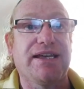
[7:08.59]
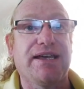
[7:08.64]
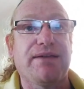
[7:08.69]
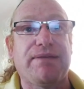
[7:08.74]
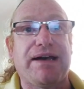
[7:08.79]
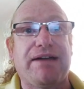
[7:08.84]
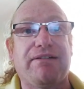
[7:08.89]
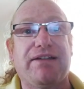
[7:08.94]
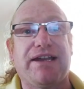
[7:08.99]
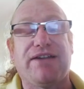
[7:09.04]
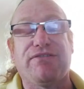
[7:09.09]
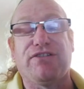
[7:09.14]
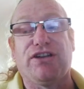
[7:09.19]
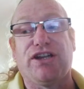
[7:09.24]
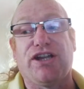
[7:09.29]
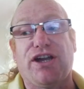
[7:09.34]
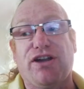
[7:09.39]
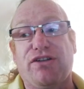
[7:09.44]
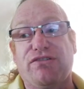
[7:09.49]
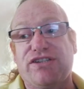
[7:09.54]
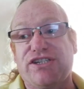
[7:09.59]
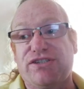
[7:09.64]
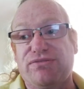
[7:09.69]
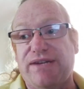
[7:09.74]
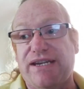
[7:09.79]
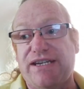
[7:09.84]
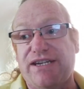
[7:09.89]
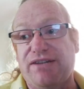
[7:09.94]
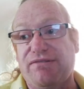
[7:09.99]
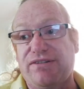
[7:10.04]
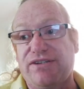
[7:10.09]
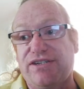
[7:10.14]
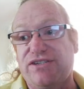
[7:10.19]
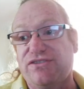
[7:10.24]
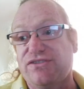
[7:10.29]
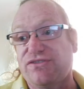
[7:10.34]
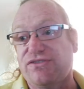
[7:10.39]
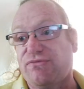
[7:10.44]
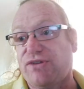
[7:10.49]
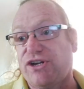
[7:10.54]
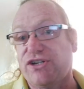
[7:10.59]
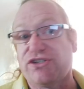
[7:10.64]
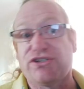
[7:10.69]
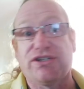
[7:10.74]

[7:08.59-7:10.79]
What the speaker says: Power level low. This radio only does a watt.